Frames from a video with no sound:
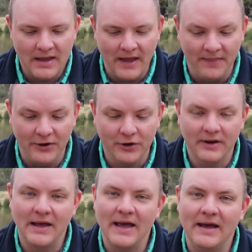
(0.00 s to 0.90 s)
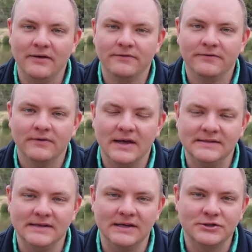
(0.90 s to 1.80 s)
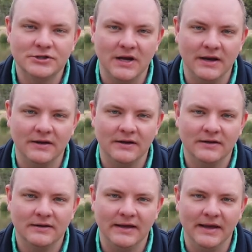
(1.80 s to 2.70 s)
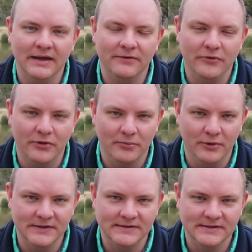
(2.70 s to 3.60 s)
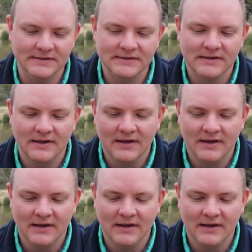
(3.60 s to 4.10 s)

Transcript: And then you're going to have, as seen in China and a few other places,